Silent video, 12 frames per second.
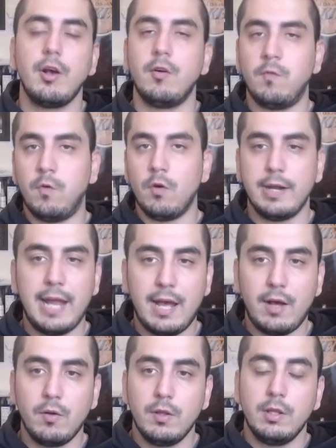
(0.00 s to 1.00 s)
for
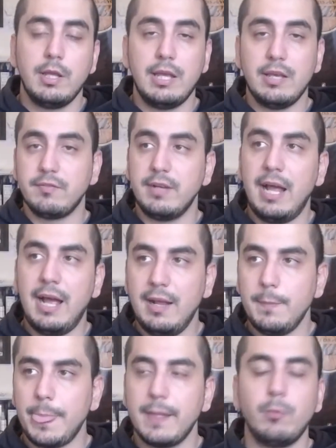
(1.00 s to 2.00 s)
now. If
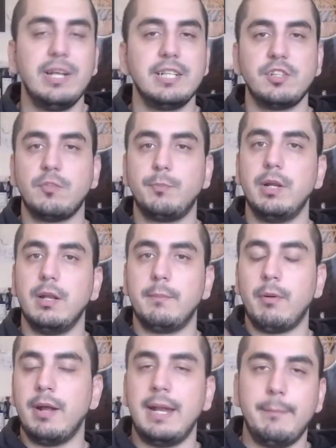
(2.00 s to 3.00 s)
not, we could just put
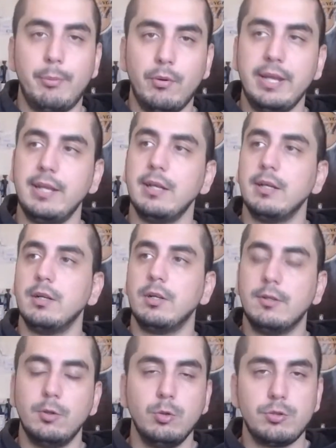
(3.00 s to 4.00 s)
LeBron at point,
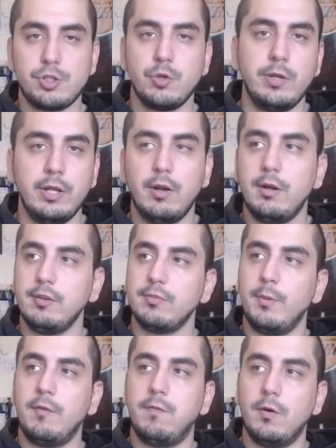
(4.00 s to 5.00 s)
Kuz shooting guard,
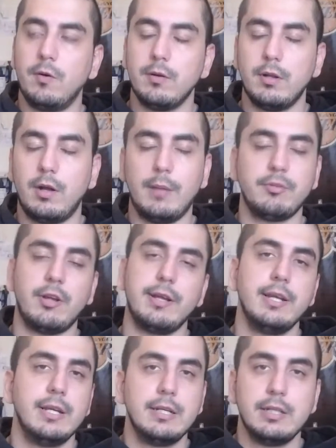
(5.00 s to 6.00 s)
small forward. I'm sorry,
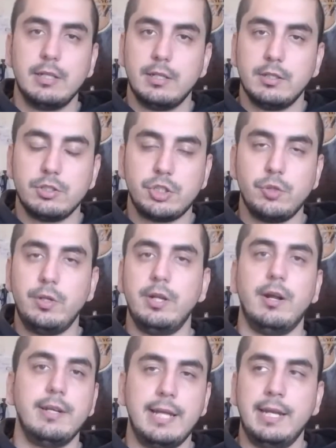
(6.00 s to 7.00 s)
shooting
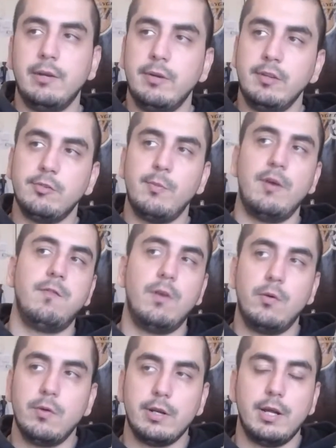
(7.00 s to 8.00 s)
guard Danny Green, small
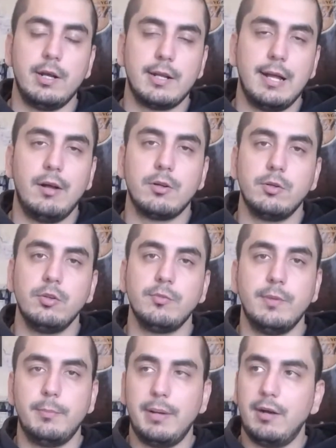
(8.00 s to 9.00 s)
forward Kyle
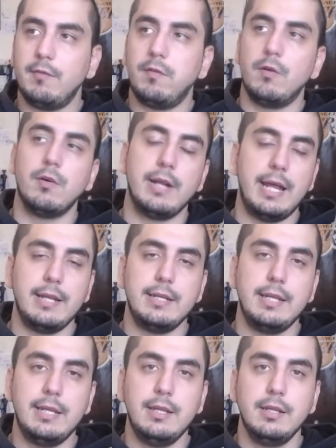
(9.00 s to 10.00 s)
Kuzma, power forward
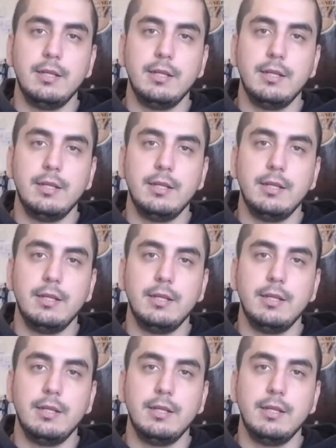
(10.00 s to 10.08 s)
AD,